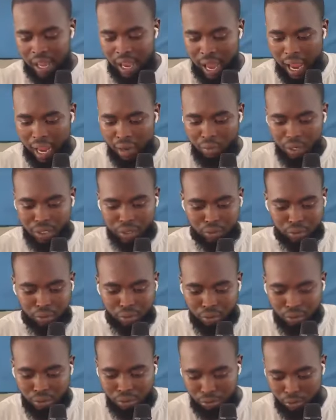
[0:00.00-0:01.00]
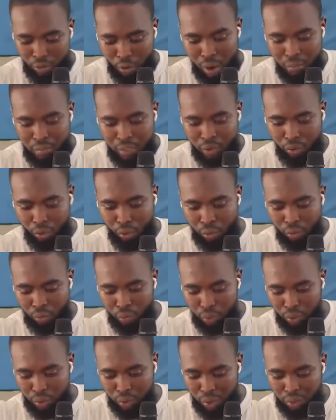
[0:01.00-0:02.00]
I want to come into
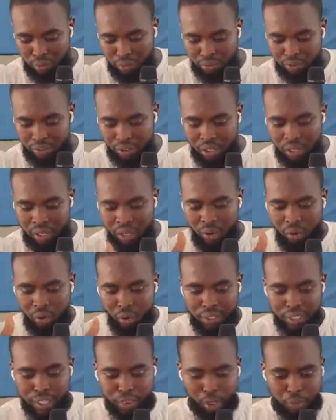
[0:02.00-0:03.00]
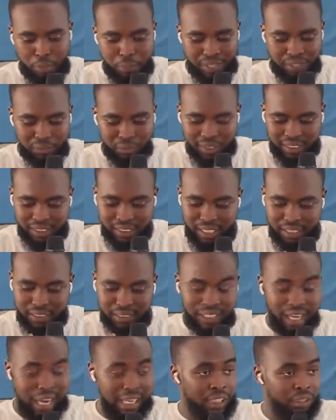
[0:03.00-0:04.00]
conclusions on the topic which says
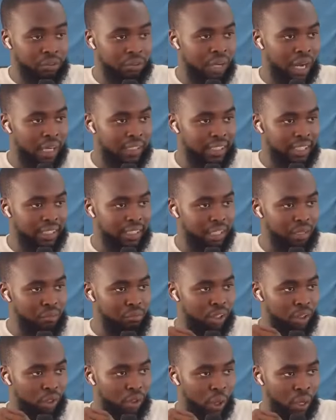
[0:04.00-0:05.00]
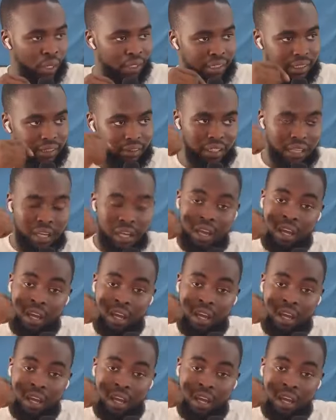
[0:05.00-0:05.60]
traditional teaching methodologies